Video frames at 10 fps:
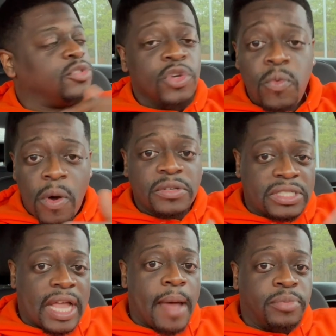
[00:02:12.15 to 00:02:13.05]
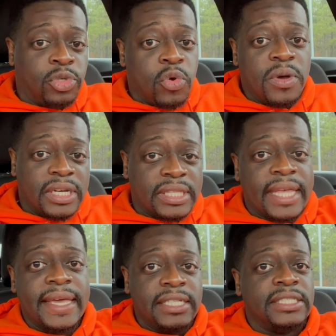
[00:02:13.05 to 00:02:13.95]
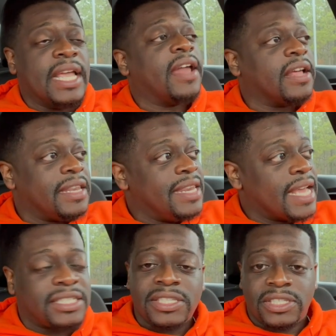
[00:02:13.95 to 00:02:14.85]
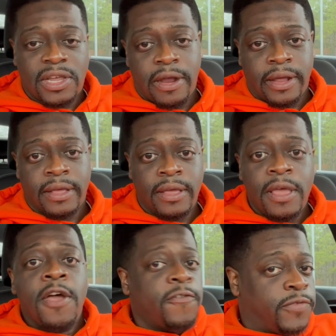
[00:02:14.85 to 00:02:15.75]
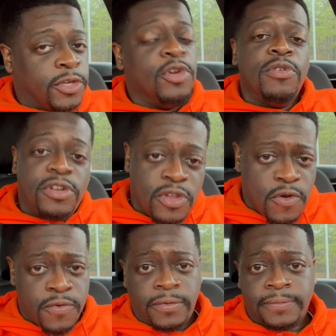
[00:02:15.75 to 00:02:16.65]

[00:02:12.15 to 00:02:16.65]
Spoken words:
You won't stop doing the things that are necessary for you to do.